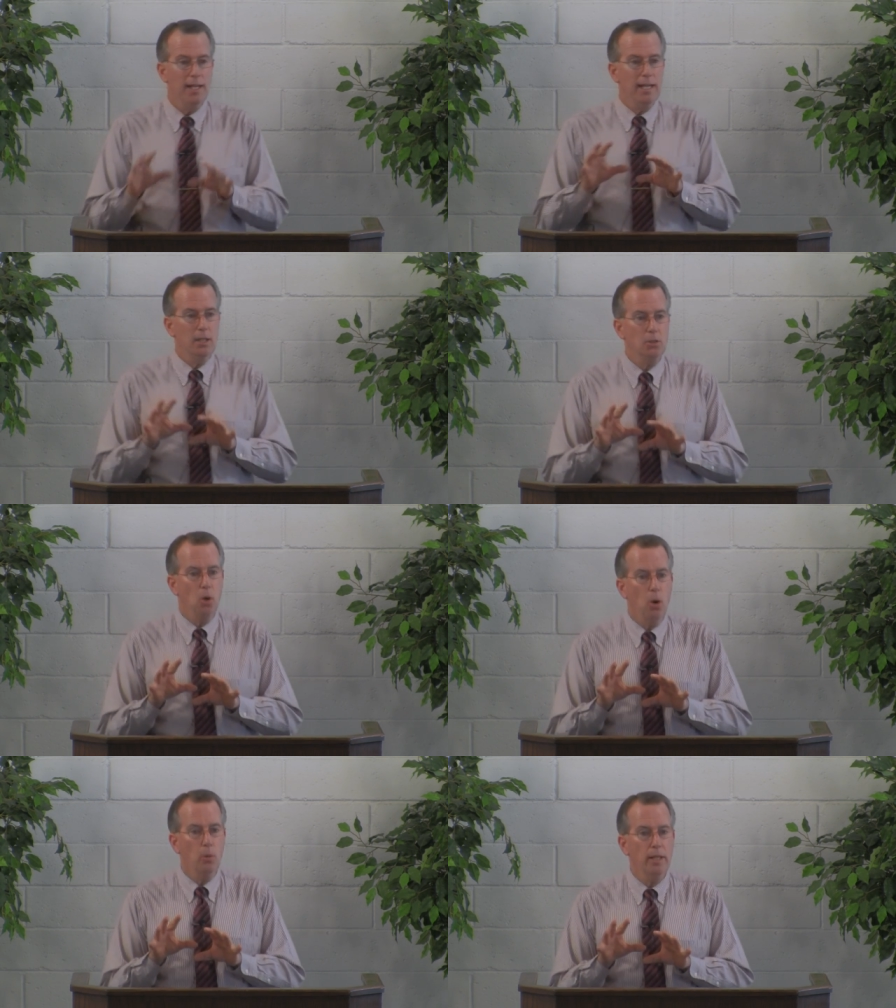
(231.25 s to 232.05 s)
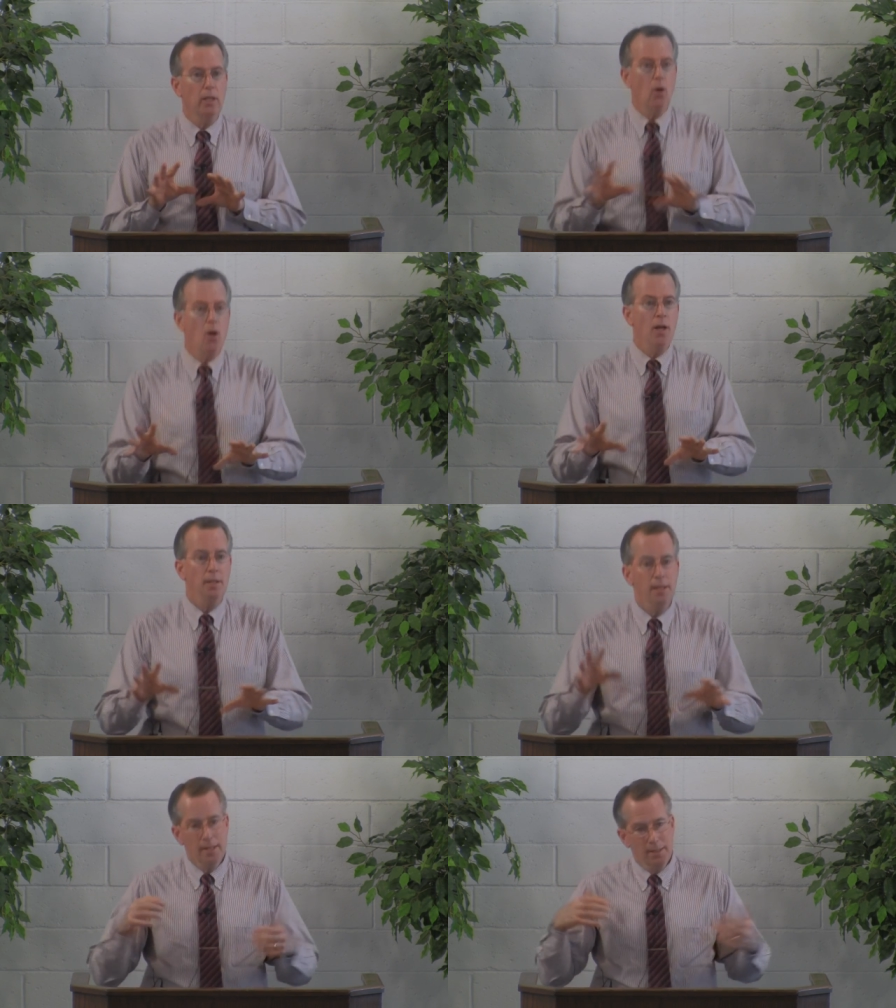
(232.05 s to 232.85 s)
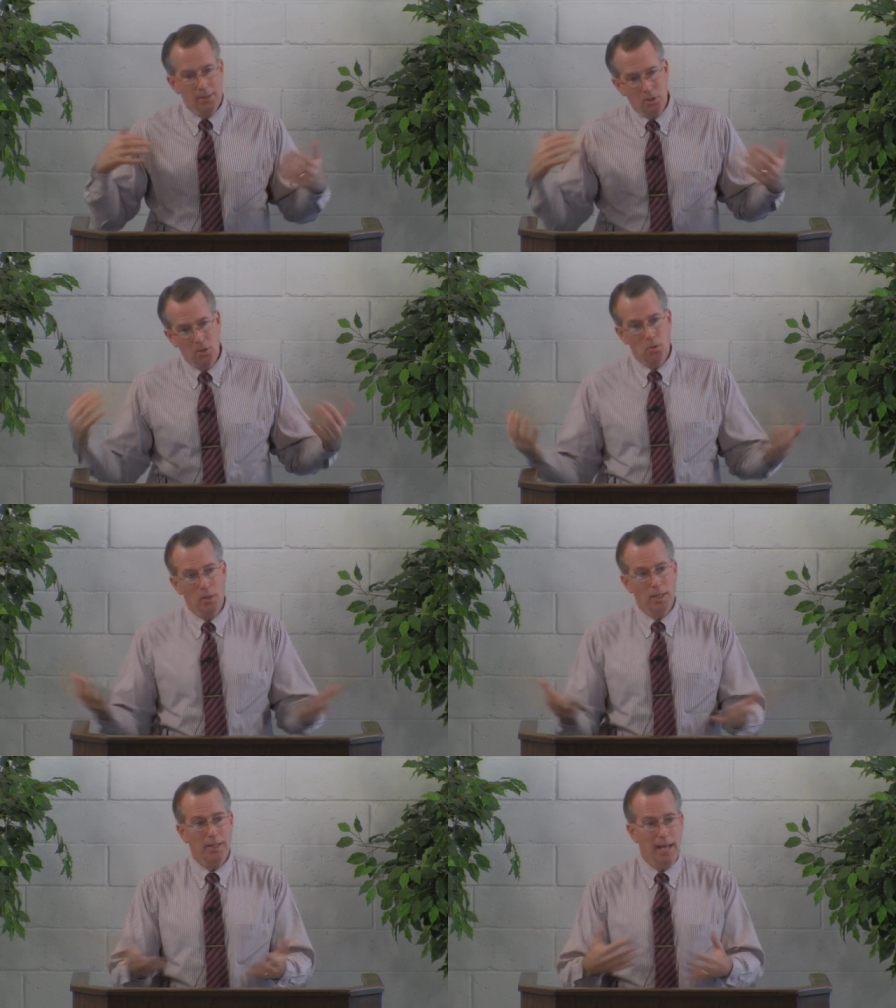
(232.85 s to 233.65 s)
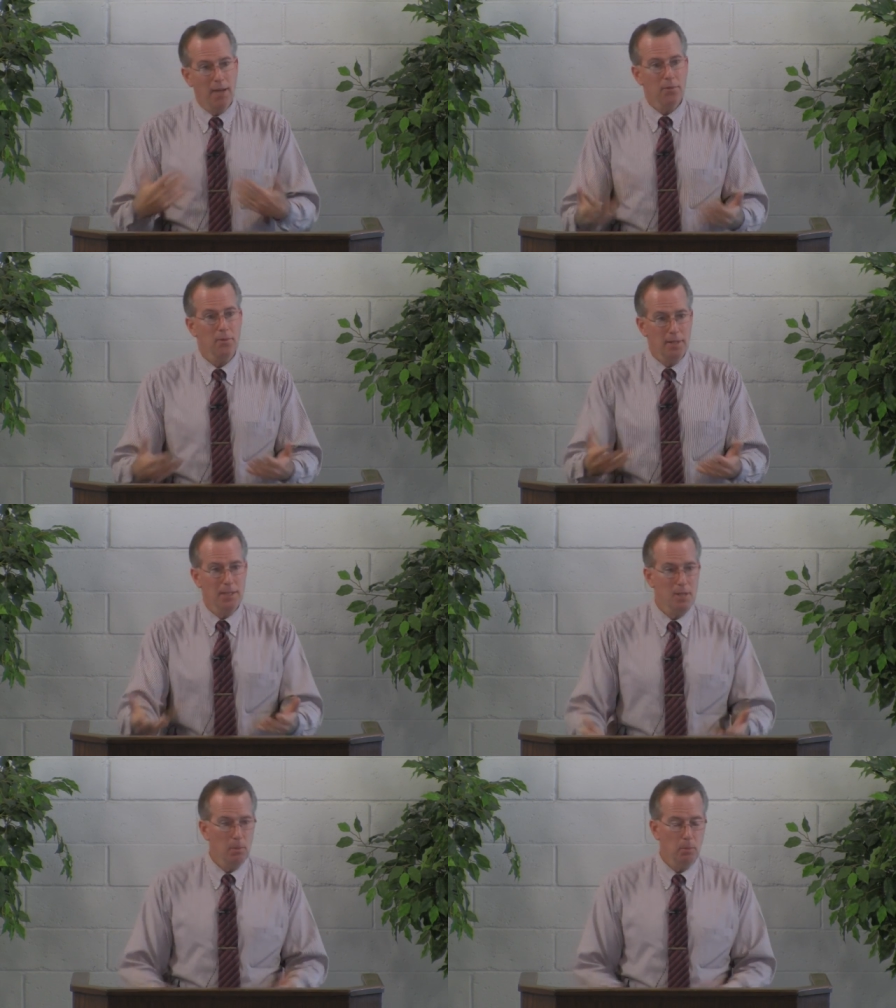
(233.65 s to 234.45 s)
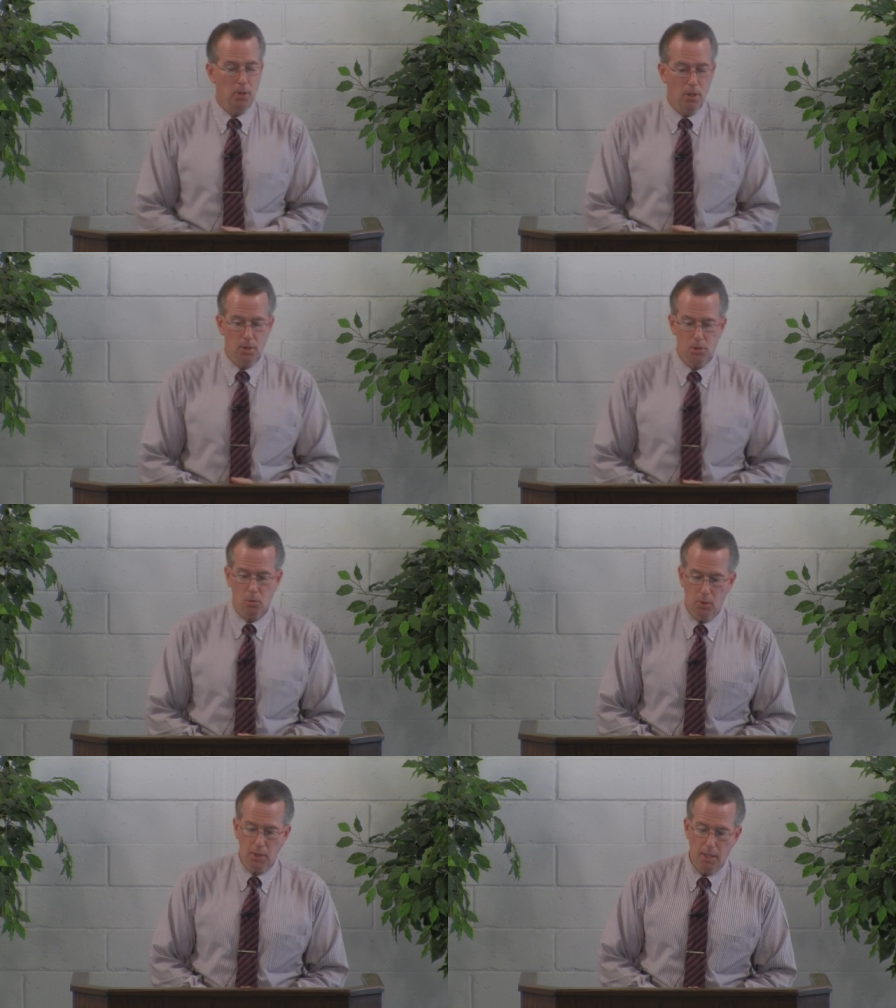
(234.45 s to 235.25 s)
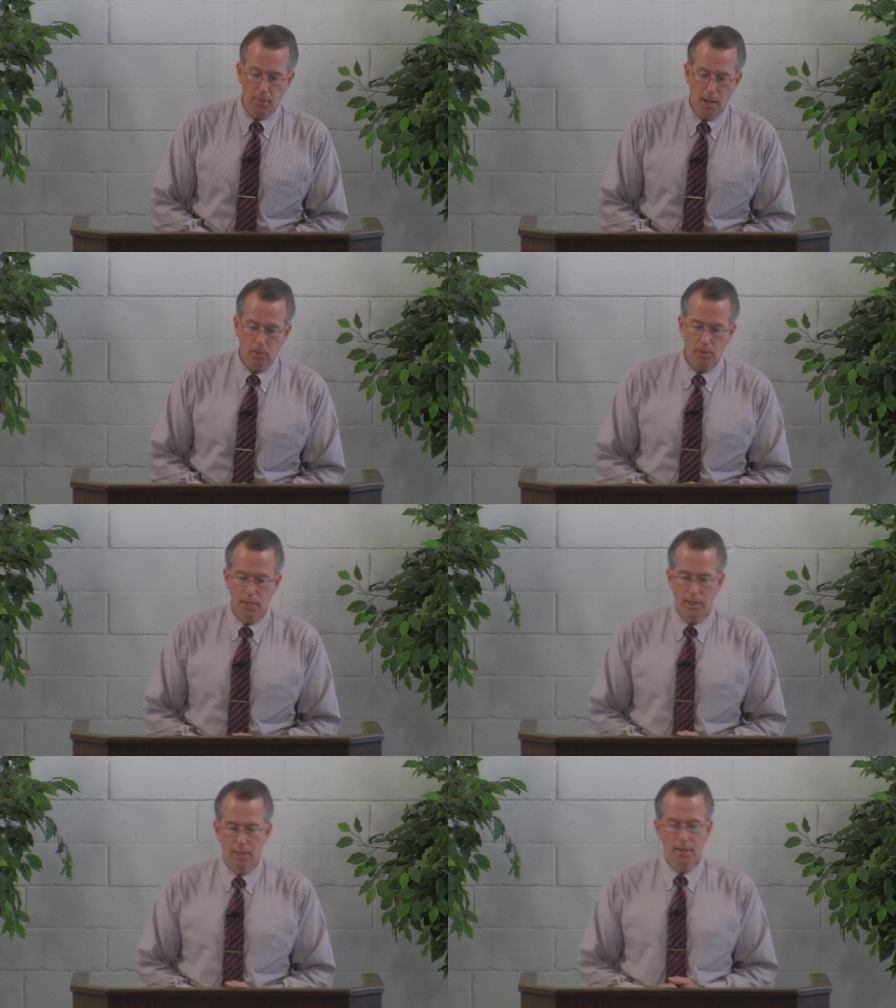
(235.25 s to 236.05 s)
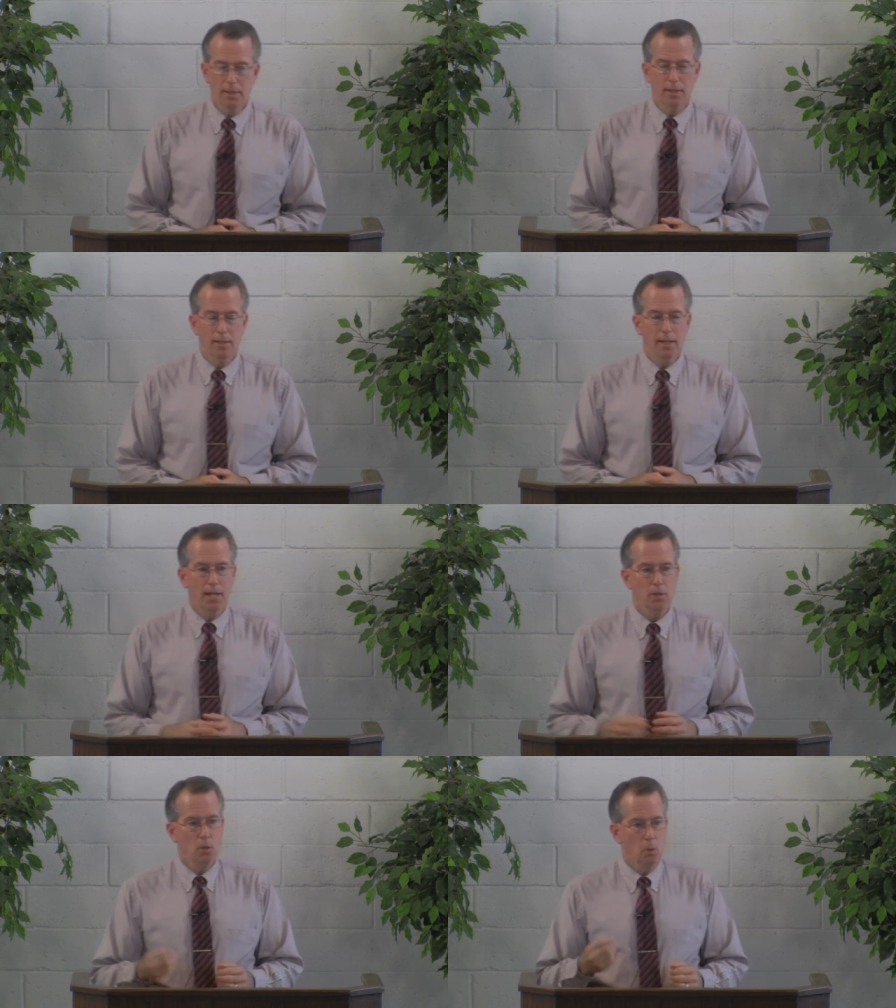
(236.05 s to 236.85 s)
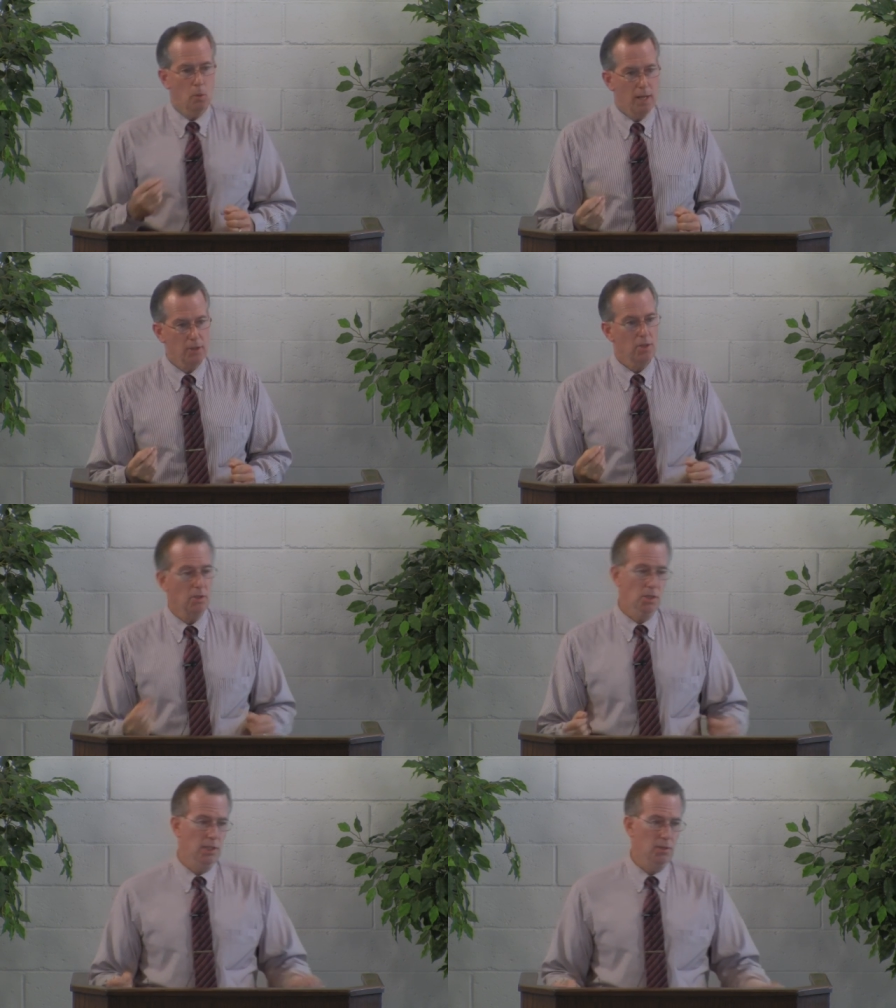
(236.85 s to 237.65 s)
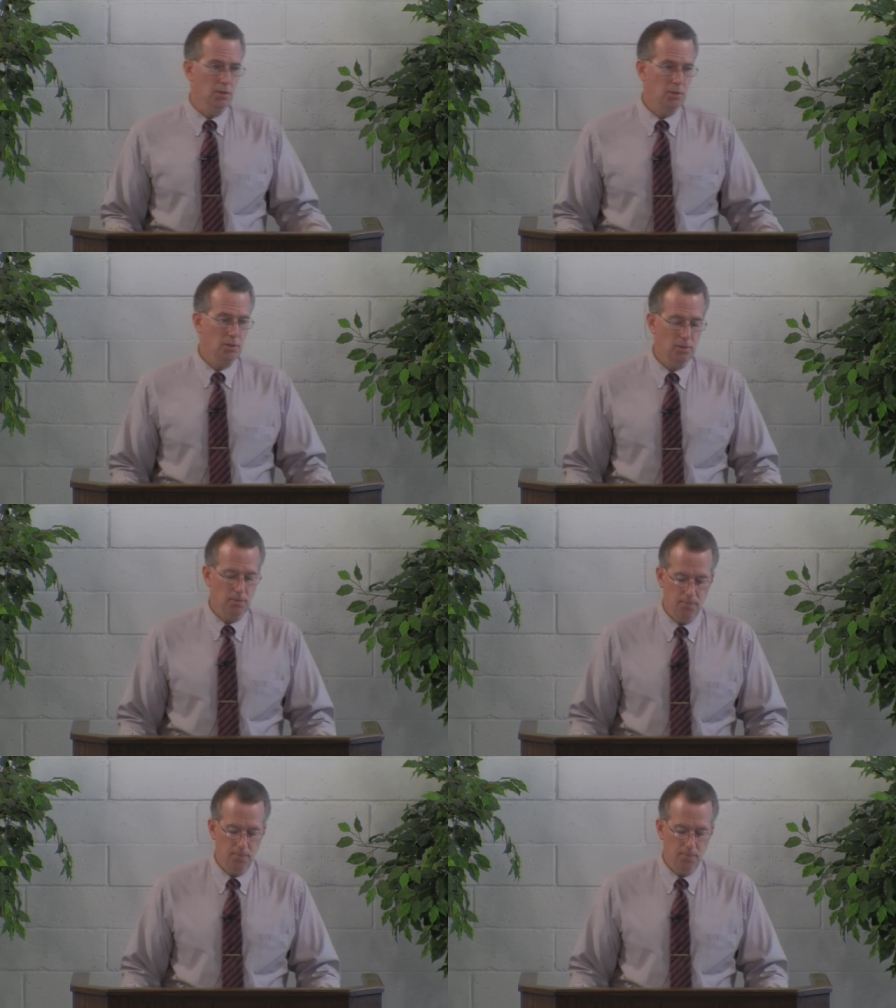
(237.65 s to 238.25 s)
He has already gone to gather the temple guard, as it were, to come out and to arrest Jesus.